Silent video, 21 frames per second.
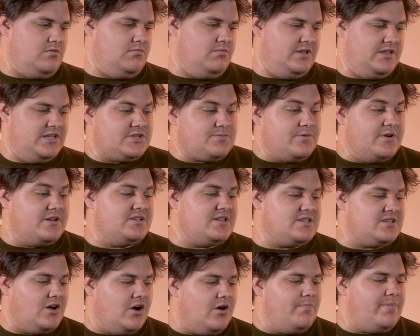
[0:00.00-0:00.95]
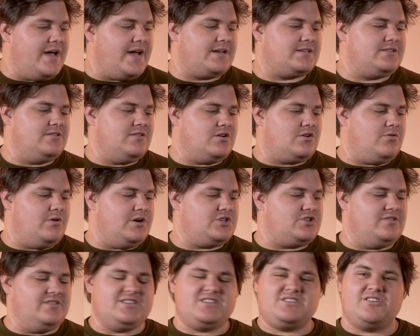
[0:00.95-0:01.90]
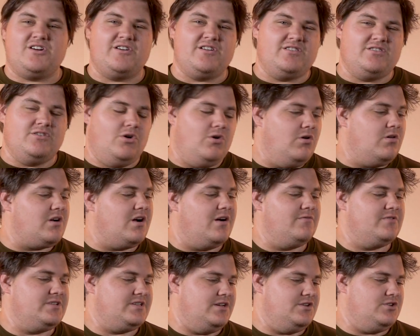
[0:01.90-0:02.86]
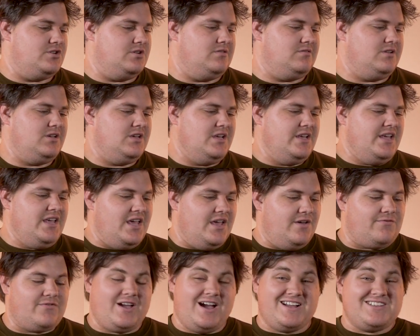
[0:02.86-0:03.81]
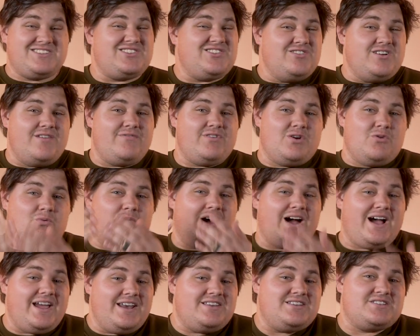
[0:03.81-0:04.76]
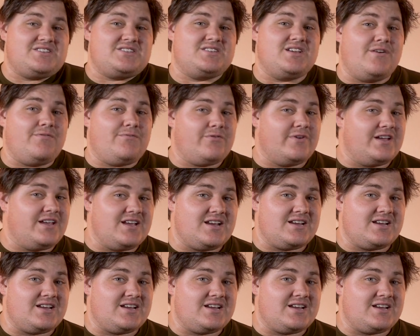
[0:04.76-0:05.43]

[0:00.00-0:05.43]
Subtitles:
But this brings us all back to the question that started the whole conversation. If God's so loving, why does suffering